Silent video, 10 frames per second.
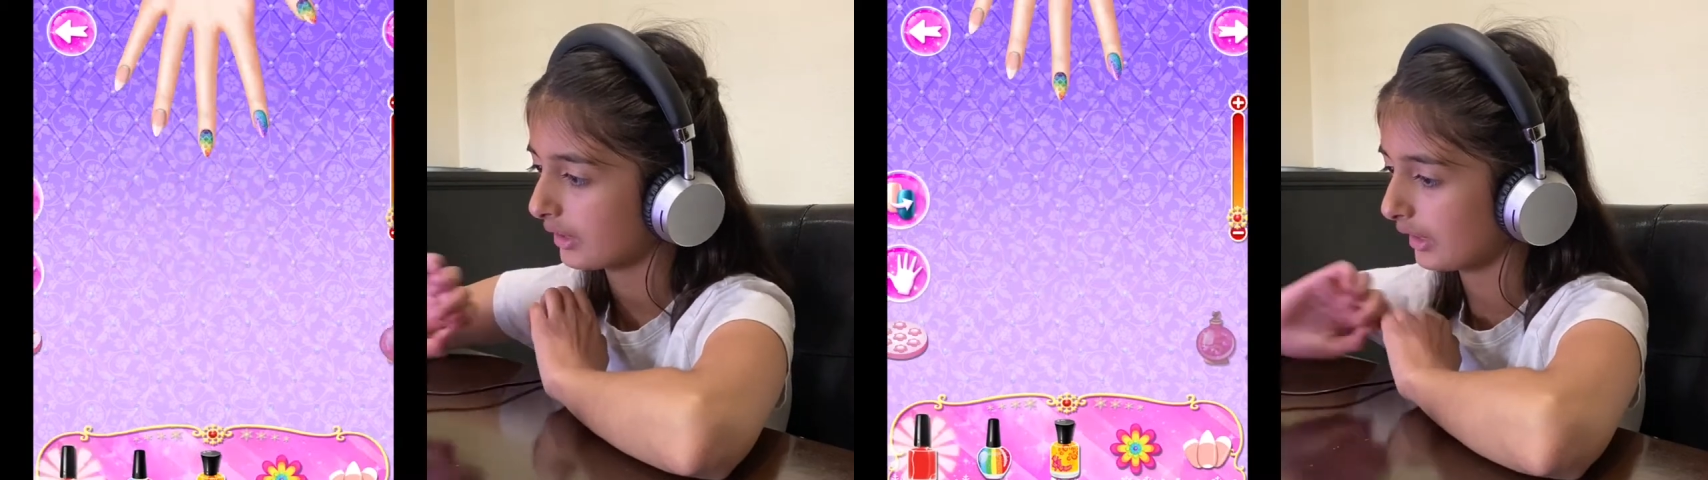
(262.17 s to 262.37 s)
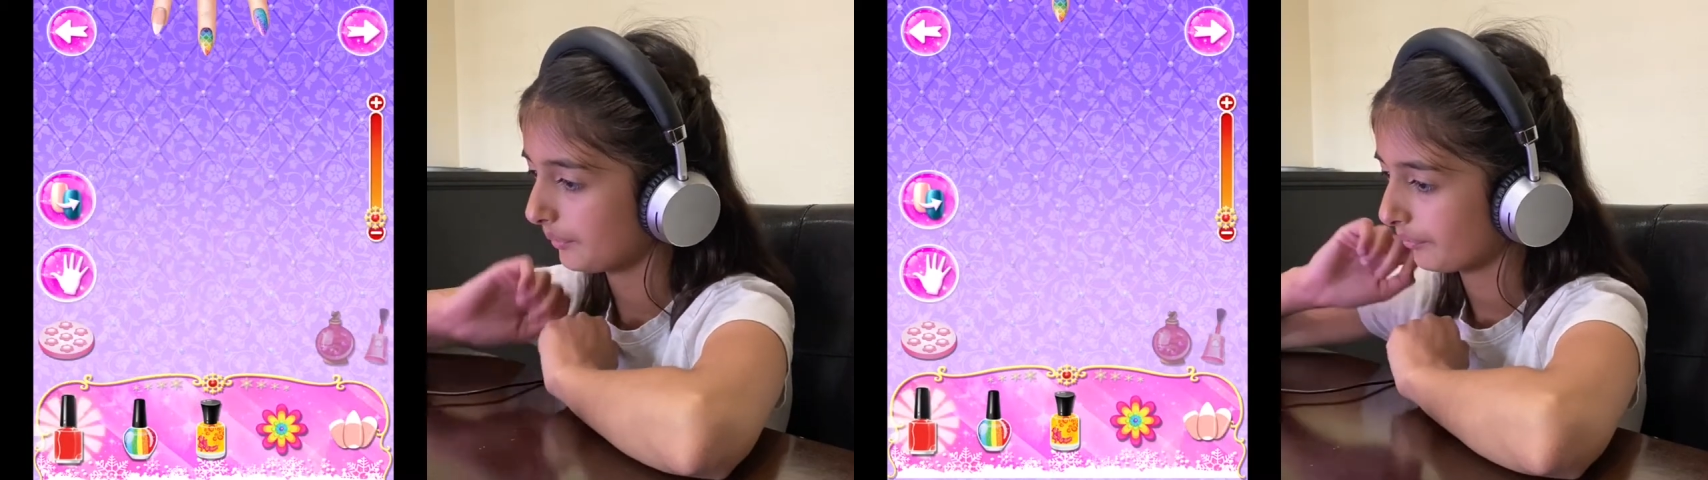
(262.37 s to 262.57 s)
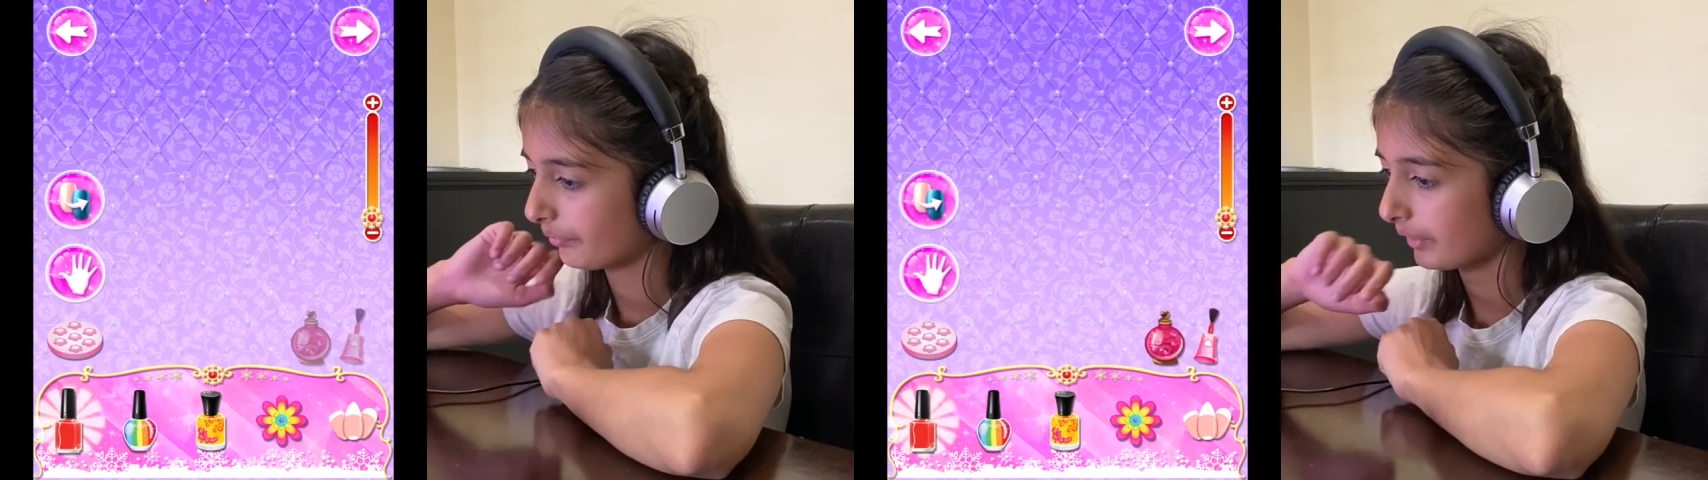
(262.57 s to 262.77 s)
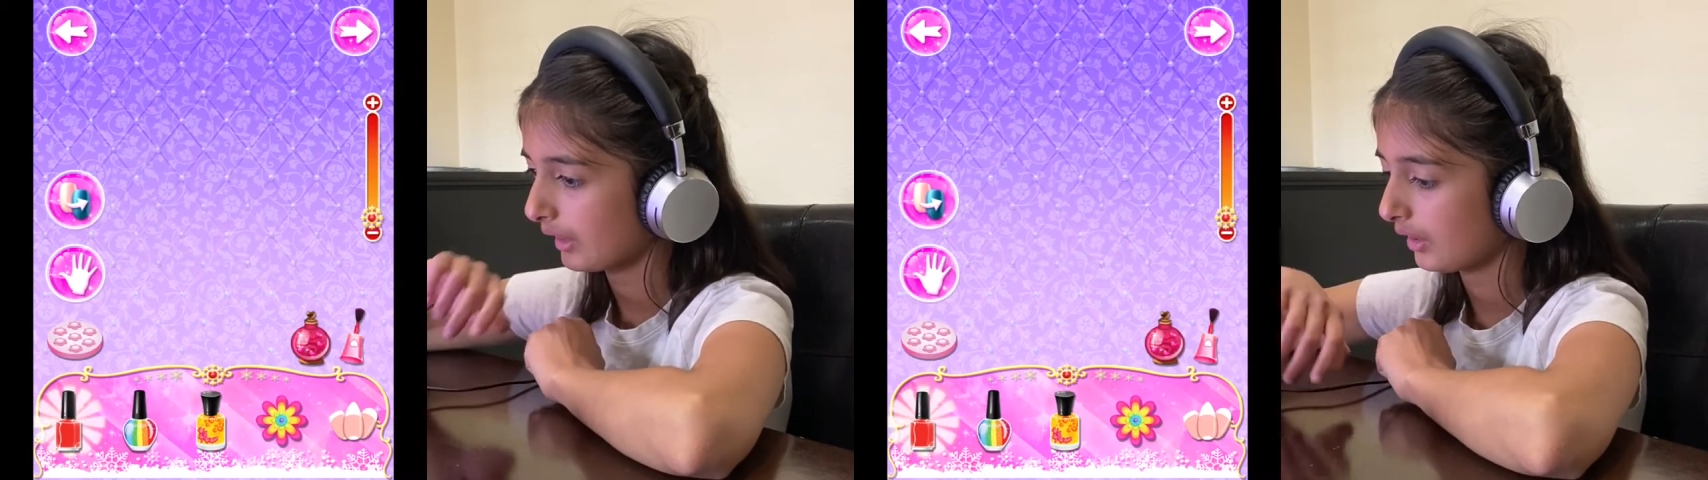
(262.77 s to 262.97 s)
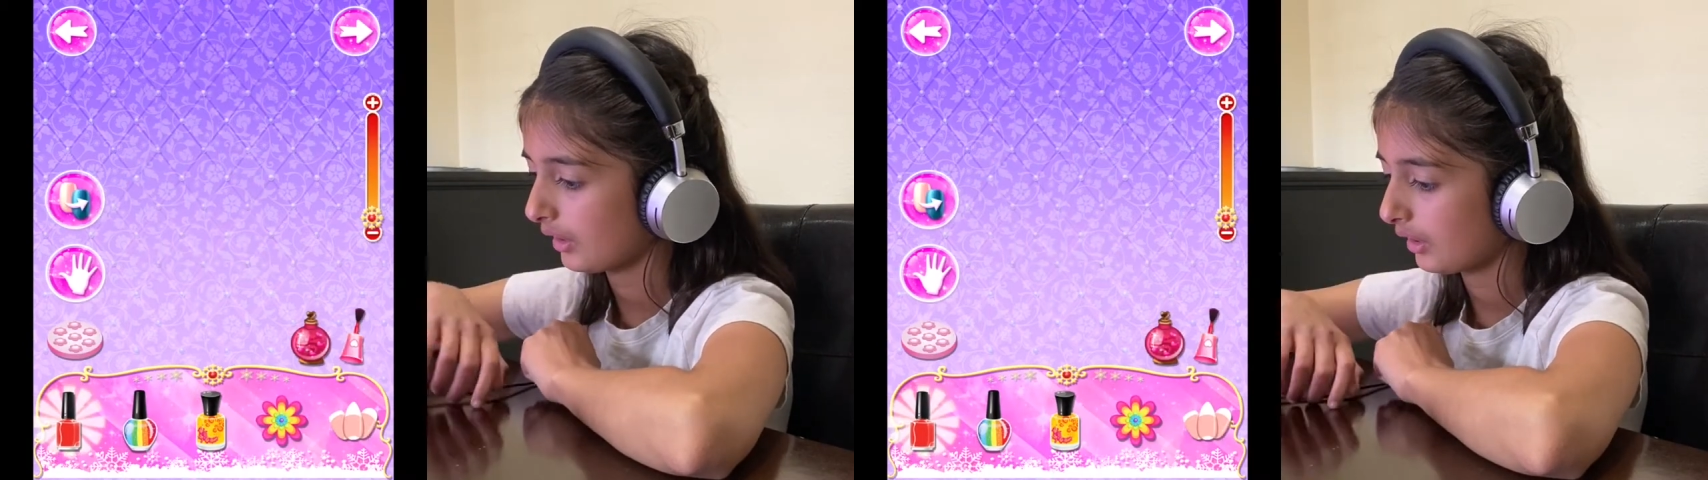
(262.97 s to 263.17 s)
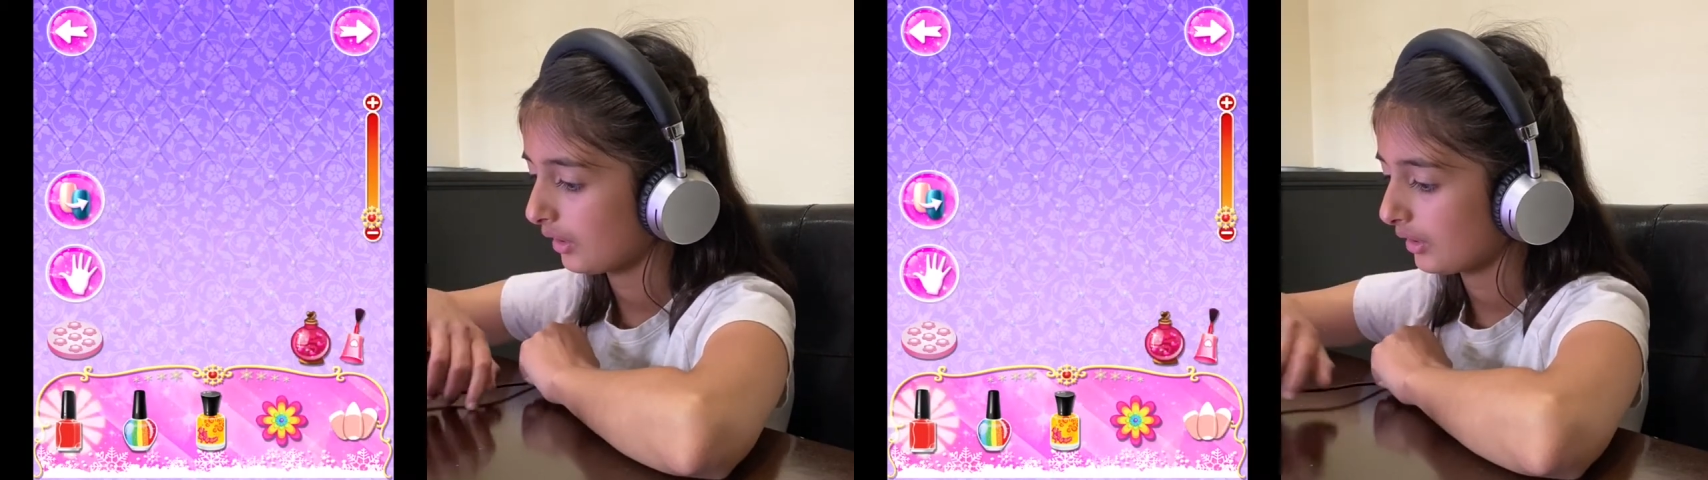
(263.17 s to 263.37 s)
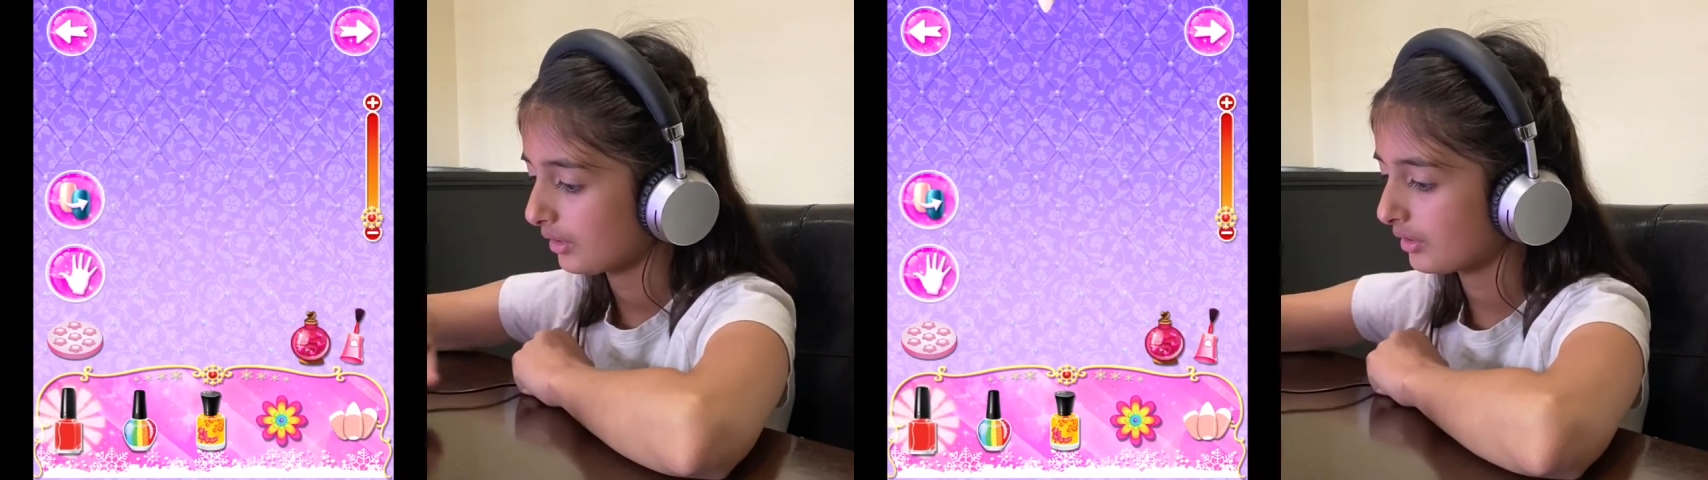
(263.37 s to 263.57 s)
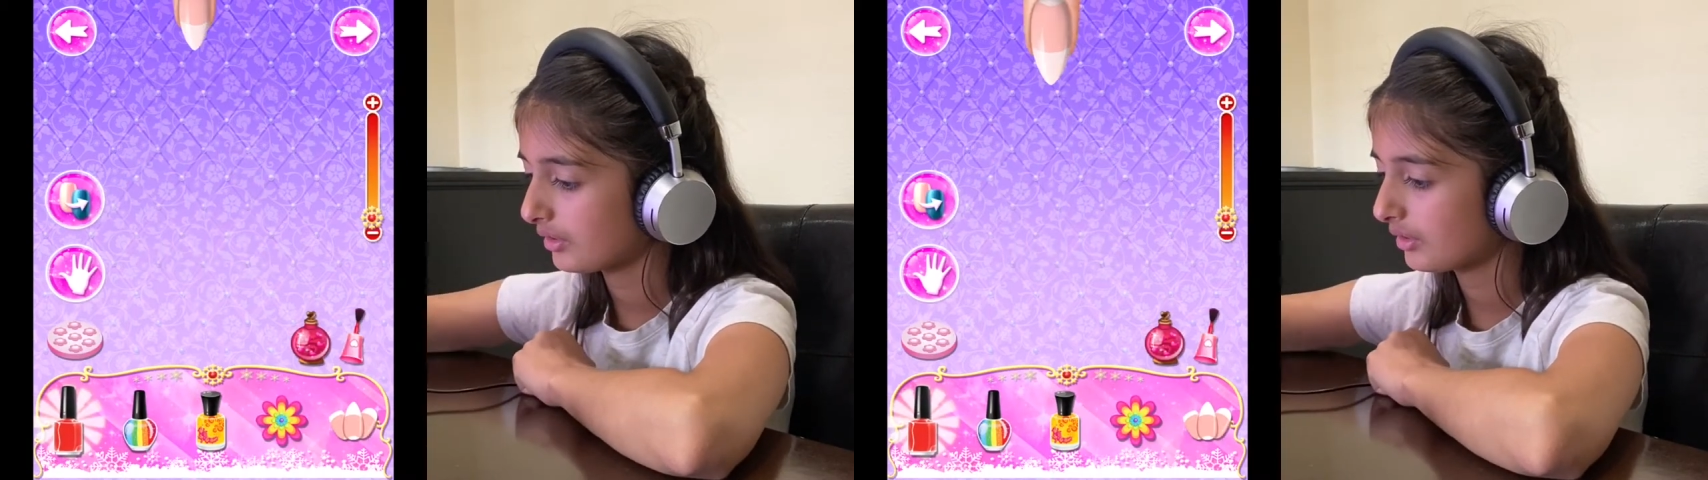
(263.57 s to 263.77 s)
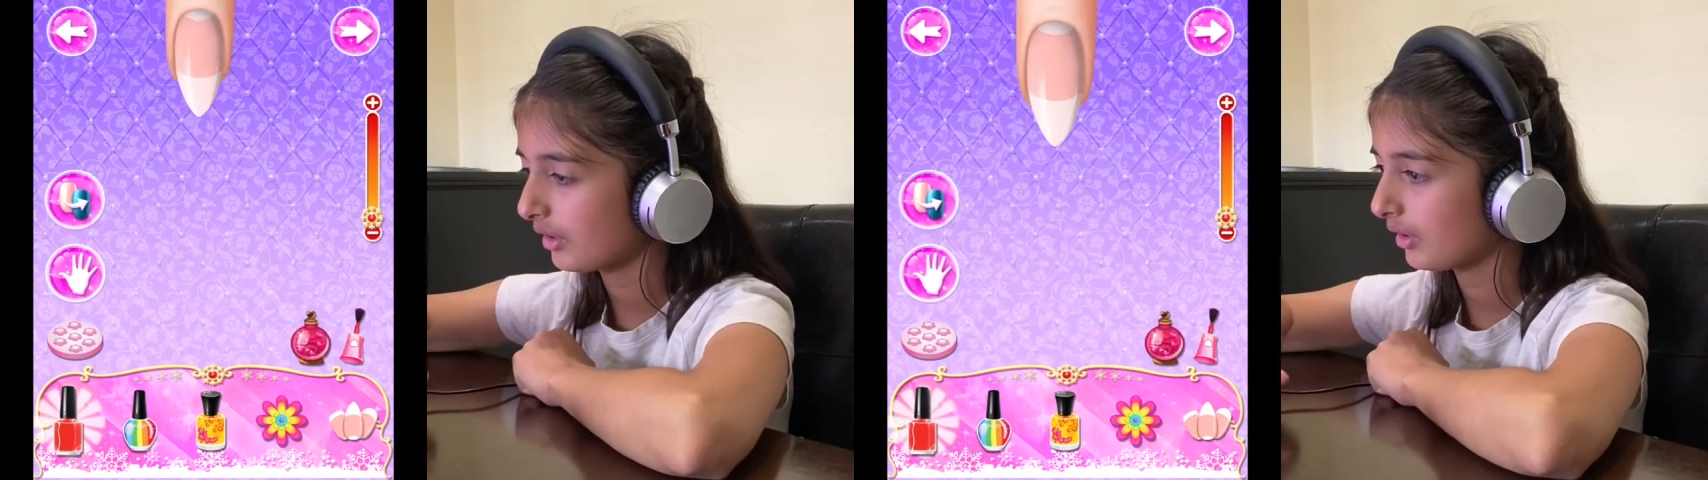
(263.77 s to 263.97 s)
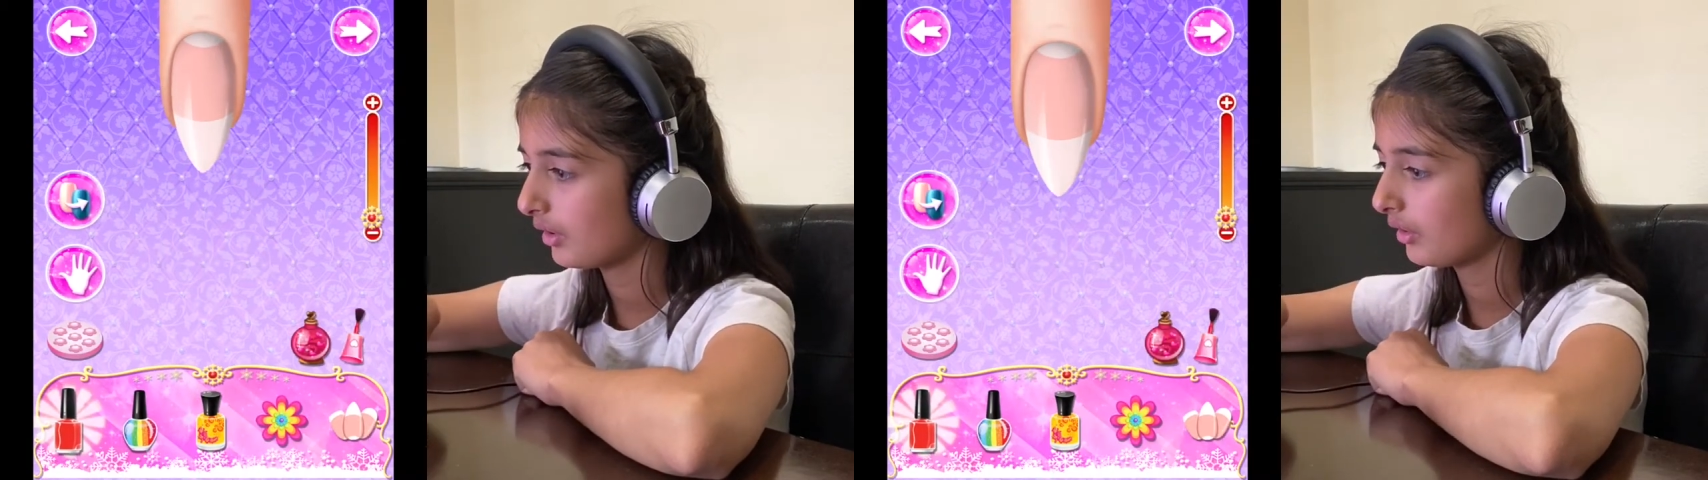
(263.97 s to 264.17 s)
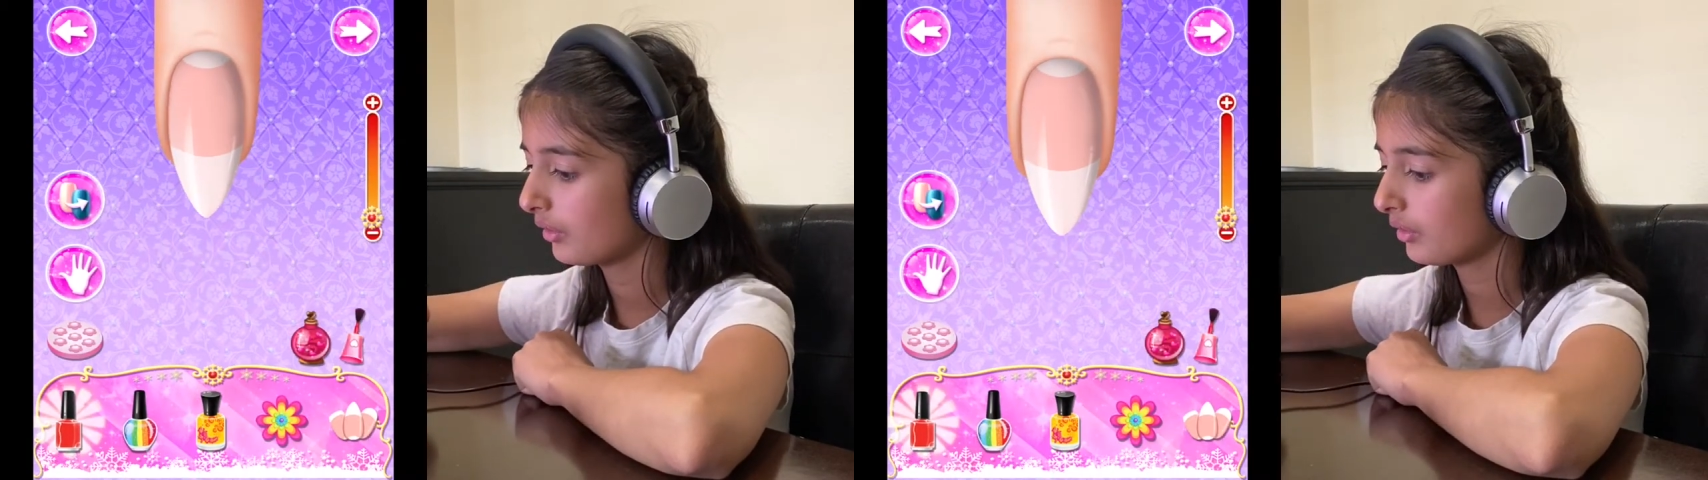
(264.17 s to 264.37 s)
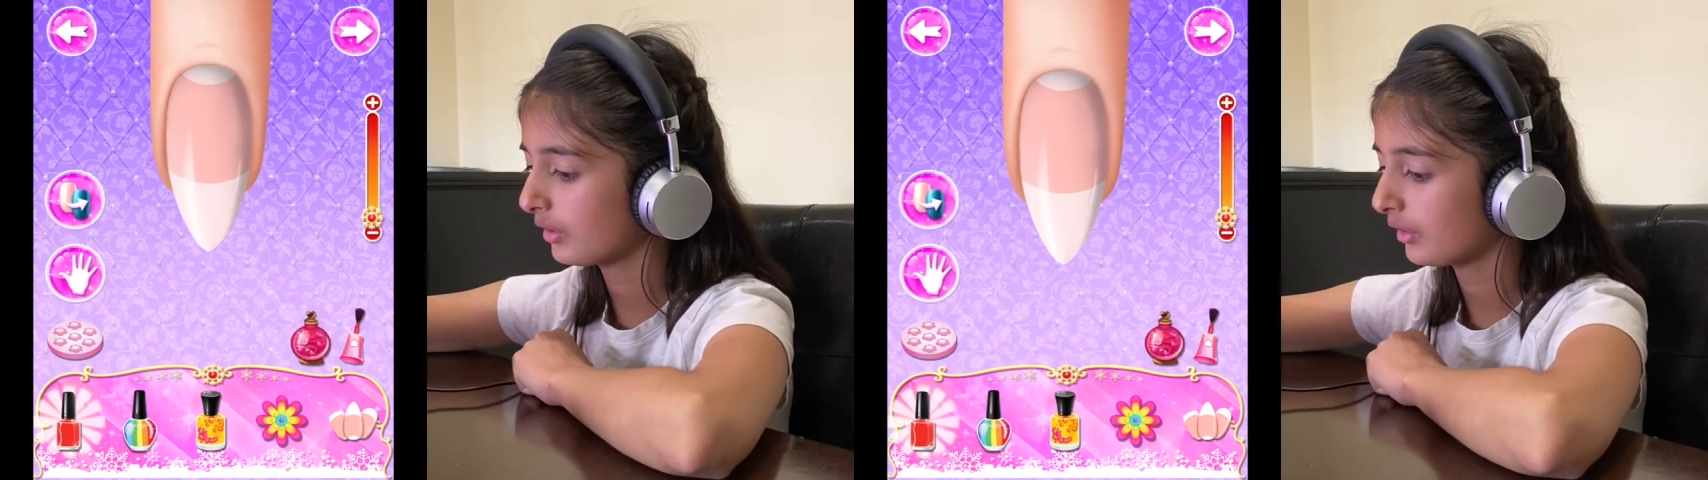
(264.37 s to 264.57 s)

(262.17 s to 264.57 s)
Okay, so